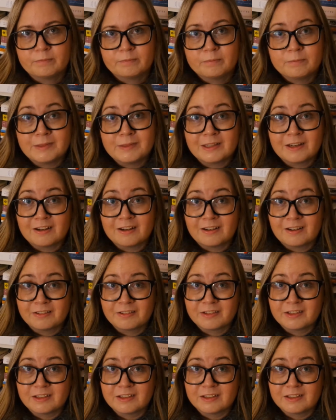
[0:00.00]
Mikael
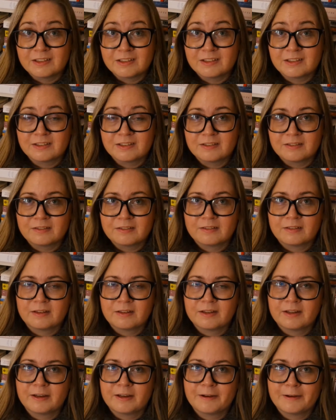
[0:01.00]
Hanskes,
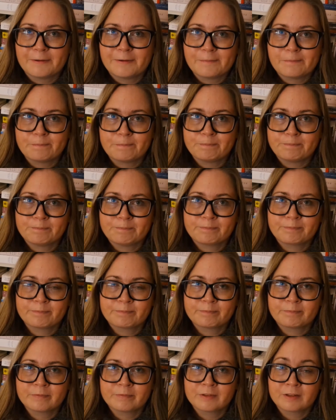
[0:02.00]
the
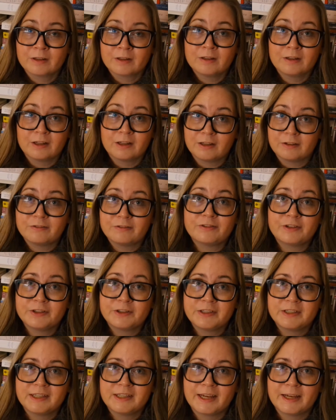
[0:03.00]

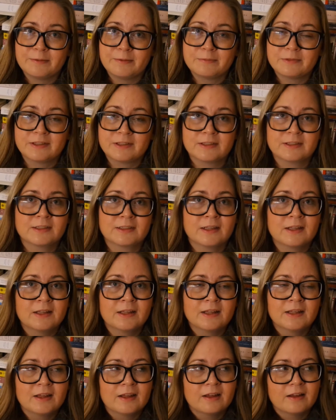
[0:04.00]
Funny Games,
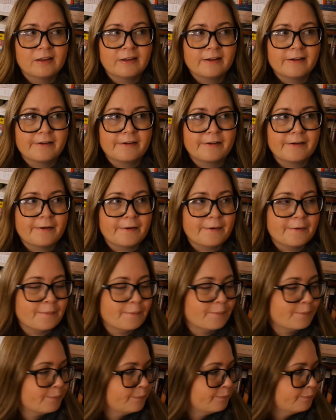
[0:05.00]

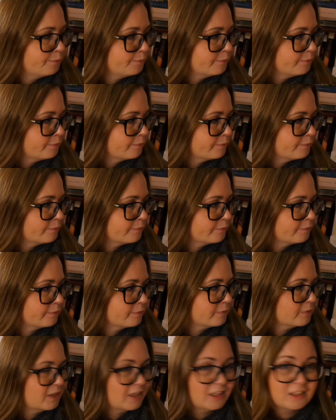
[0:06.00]
and
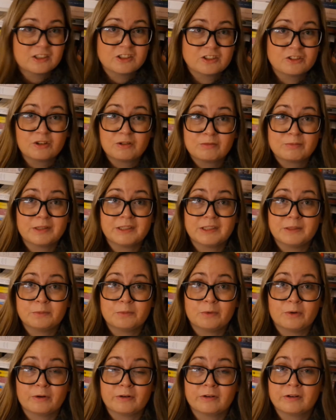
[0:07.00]
so many
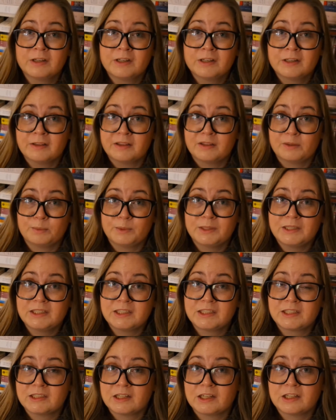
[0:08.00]
more. The
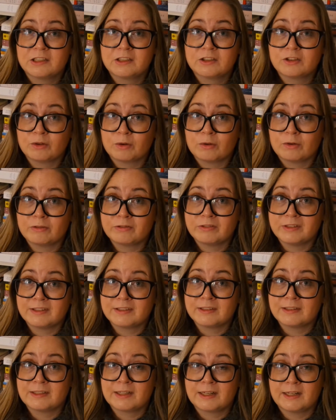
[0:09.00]
Witch I saw
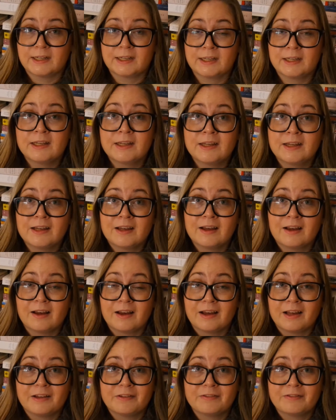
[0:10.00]
recently.
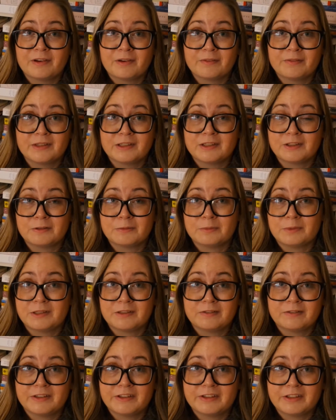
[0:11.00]
I found it to
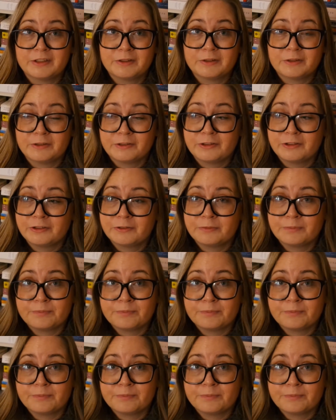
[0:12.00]
be very good.